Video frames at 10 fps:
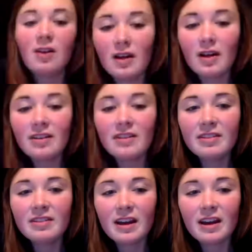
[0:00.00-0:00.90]
thought
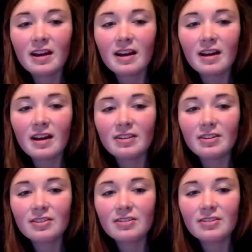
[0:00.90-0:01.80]

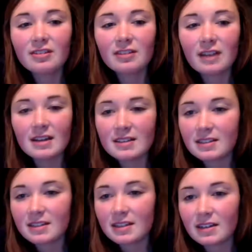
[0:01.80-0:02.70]
your lesson
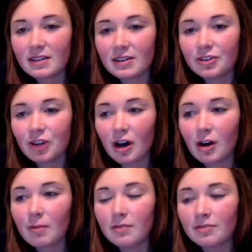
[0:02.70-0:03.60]
did a good job of
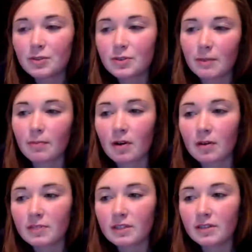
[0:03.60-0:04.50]
just like
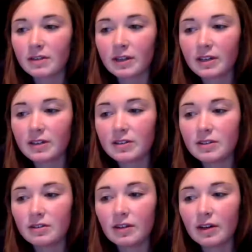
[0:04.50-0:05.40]
prompting her kids, you know,
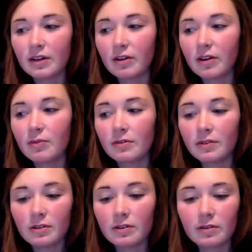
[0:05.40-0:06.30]
like, okay, well, if you
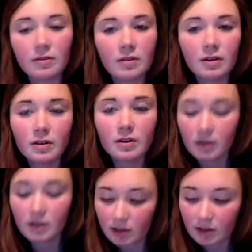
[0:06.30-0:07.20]
don't,
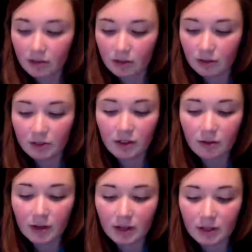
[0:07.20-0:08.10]
there's other ways, you know,